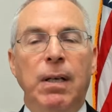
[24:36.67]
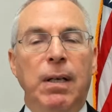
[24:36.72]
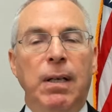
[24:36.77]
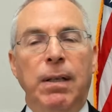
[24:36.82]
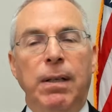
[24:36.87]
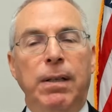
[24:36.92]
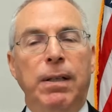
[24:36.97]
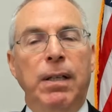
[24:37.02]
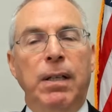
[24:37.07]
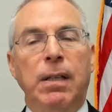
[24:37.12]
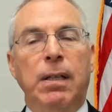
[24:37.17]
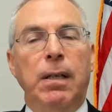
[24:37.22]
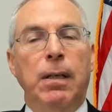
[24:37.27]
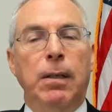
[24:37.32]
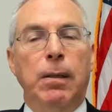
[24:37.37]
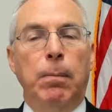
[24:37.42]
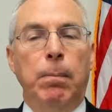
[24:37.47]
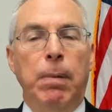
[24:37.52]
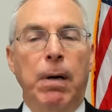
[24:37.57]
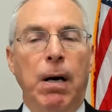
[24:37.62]
in
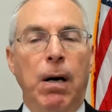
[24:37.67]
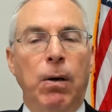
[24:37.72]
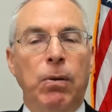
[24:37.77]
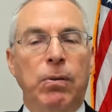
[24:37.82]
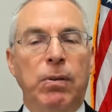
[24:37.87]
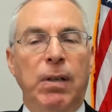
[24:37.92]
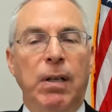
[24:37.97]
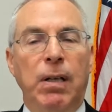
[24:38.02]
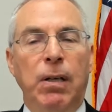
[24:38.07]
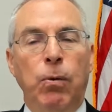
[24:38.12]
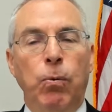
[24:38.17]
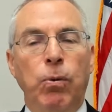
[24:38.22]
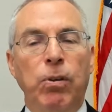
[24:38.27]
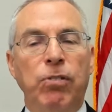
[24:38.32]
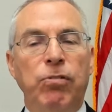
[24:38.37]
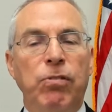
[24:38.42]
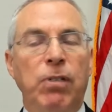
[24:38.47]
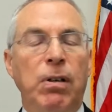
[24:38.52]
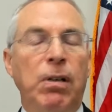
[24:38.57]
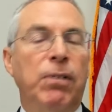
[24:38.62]
thinking about a
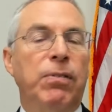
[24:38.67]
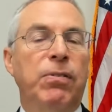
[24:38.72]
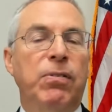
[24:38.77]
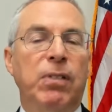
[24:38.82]
regional